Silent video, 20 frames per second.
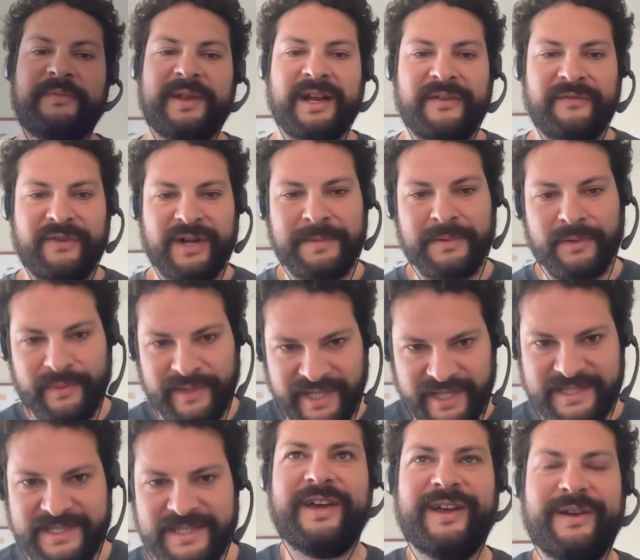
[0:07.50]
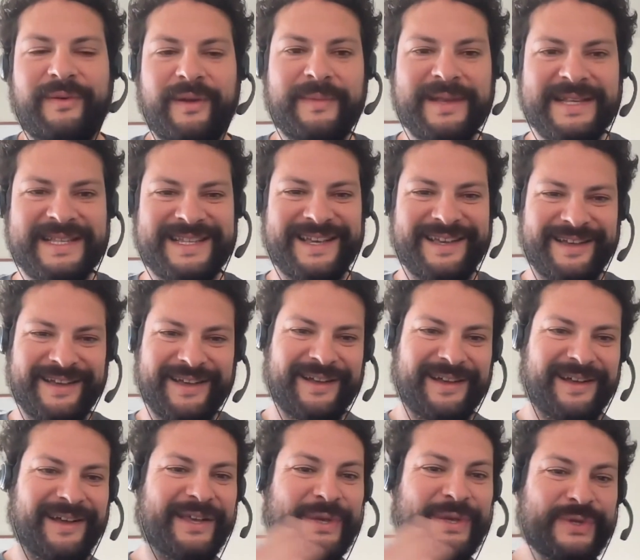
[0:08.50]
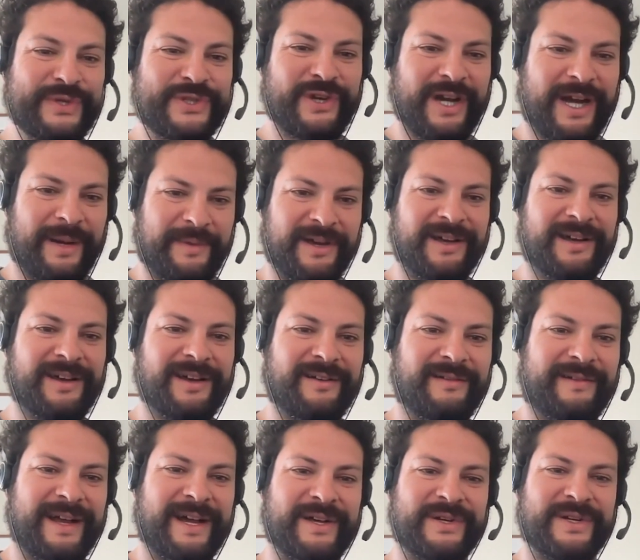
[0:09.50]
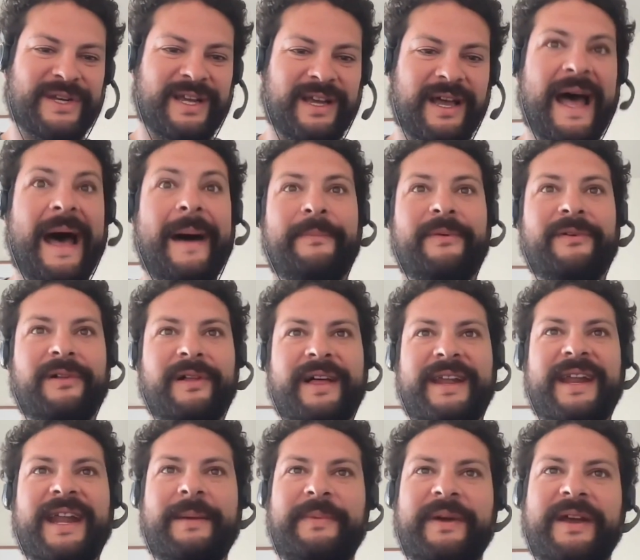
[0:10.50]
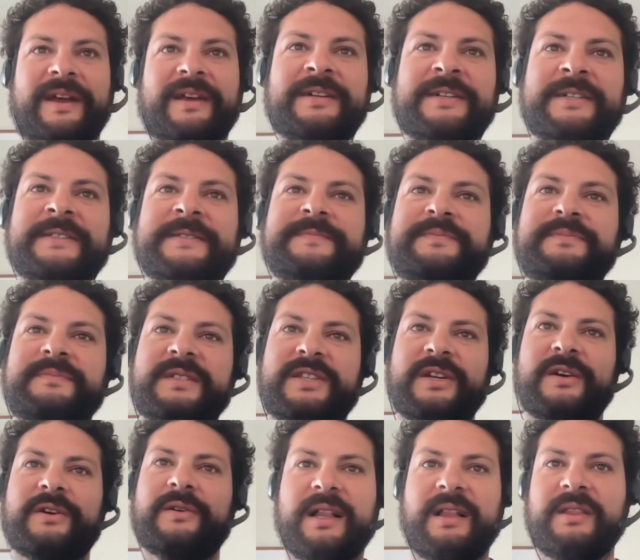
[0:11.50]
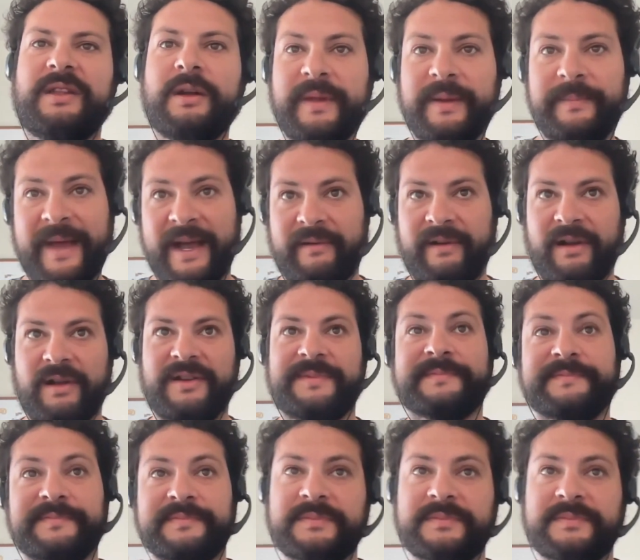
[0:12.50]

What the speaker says: gone for a couple of weeks, and we missed a huge drama around Apple and Epic. So a little bit of background.